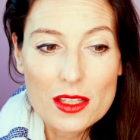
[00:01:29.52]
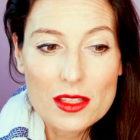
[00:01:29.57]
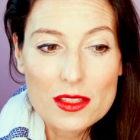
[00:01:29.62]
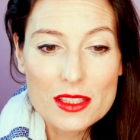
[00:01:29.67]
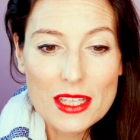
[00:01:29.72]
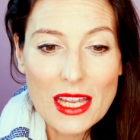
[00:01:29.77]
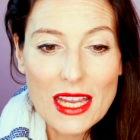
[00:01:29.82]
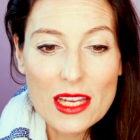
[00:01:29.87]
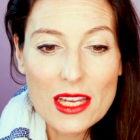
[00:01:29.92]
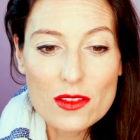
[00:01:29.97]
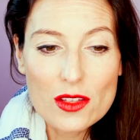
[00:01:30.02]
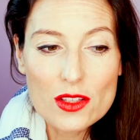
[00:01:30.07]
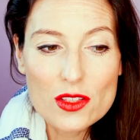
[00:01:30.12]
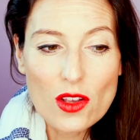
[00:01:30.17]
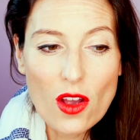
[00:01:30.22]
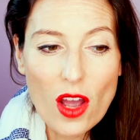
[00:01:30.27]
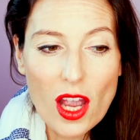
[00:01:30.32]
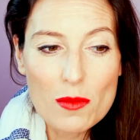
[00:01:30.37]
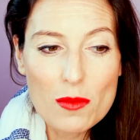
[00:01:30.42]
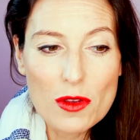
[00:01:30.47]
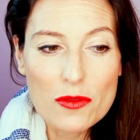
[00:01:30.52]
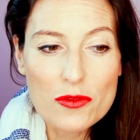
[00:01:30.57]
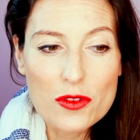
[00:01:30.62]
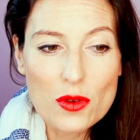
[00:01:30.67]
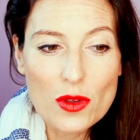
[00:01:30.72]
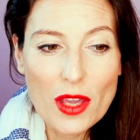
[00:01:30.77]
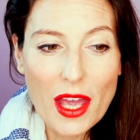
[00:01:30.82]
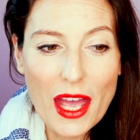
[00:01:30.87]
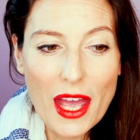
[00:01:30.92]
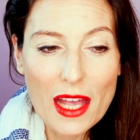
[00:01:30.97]
Take the time, if
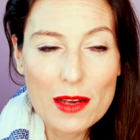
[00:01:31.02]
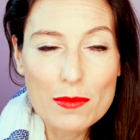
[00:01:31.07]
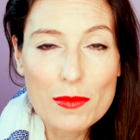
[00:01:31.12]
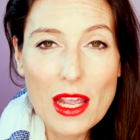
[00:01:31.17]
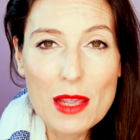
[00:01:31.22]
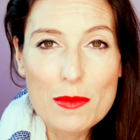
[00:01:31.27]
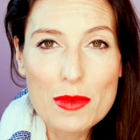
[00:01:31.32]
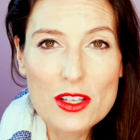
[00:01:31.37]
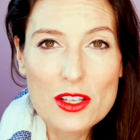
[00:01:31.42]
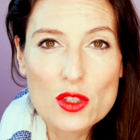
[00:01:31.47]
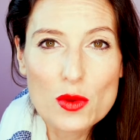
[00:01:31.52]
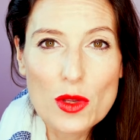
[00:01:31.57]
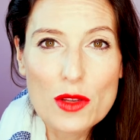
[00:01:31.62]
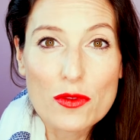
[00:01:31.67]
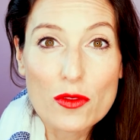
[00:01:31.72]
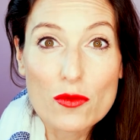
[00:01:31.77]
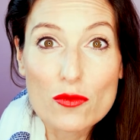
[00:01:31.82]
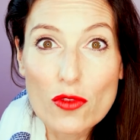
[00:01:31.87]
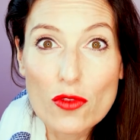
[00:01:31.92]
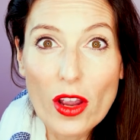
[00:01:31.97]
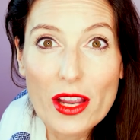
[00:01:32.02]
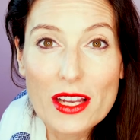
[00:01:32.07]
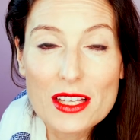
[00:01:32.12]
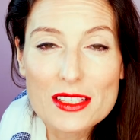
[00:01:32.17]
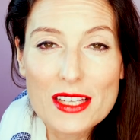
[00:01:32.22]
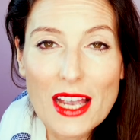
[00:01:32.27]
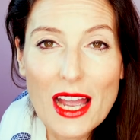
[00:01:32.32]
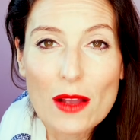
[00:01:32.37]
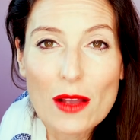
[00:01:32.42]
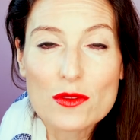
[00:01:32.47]
you can, maybe to even write
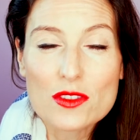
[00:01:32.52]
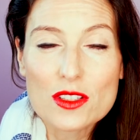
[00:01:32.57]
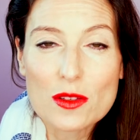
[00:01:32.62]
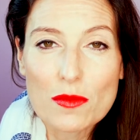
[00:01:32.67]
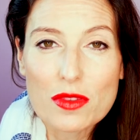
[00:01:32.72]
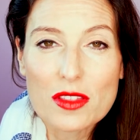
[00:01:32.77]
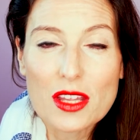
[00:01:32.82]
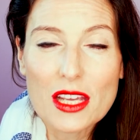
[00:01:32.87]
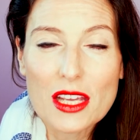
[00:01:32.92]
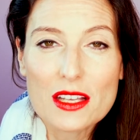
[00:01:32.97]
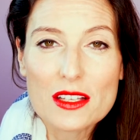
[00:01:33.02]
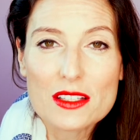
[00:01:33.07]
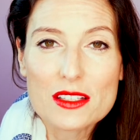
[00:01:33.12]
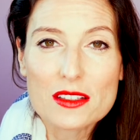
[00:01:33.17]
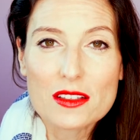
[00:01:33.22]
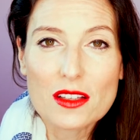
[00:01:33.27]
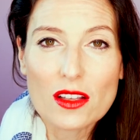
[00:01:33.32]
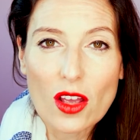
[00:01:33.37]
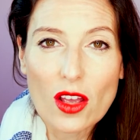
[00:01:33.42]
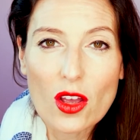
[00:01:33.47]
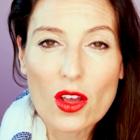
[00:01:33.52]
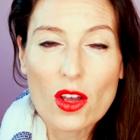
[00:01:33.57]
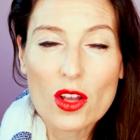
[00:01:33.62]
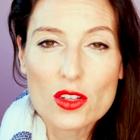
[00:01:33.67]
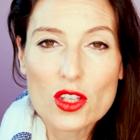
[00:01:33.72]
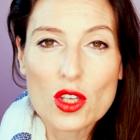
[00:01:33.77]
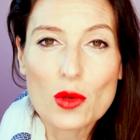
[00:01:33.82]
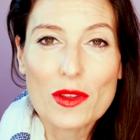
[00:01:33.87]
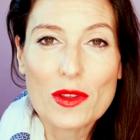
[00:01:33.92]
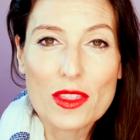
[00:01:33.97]
down some things that
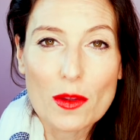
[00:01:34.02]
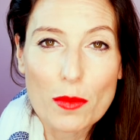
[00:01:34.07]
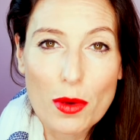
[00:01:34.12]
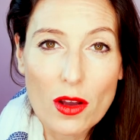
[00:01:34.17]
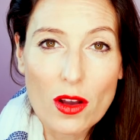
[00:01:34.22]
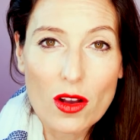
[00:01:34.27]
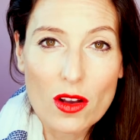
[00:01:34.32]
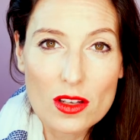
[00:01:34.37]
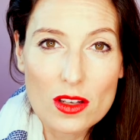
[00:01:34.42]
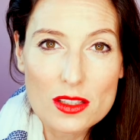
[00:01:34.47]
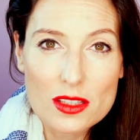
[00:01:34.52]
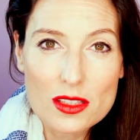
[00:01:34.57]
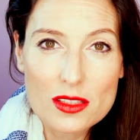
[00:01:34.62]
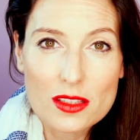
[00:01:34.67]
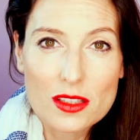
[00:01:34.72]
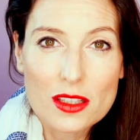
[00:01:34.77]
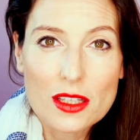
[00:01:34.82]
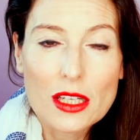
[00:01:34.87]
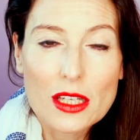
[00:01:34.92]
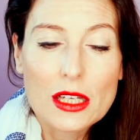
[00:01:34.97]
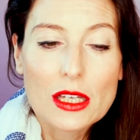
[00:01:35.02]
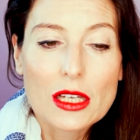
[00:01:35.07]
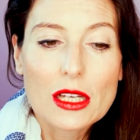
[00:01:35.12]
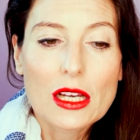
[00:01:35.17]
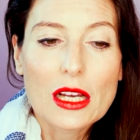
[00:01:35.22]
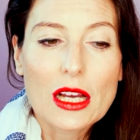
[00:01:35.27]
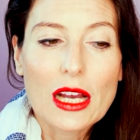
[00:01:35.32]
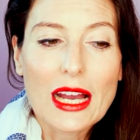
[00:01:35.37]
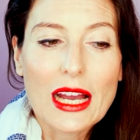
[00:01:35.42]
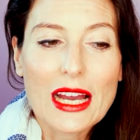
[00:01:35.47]
hurt you in the past,
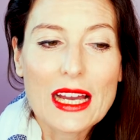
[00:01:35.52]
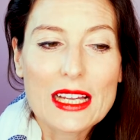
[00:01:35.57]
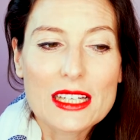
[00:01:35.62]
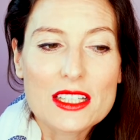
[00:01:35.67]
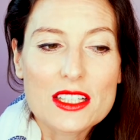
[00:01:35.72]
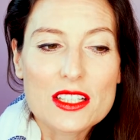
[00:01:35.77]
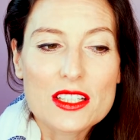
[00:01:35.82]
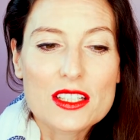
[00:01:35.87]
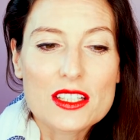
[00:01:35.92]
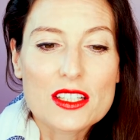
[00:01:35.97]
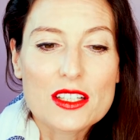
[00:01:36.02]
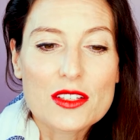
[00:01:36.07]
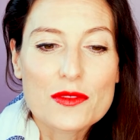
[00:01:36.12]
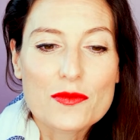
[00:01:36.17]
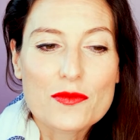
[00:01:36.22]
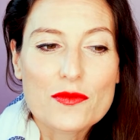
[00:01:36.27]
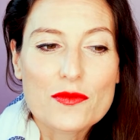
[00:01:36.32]
and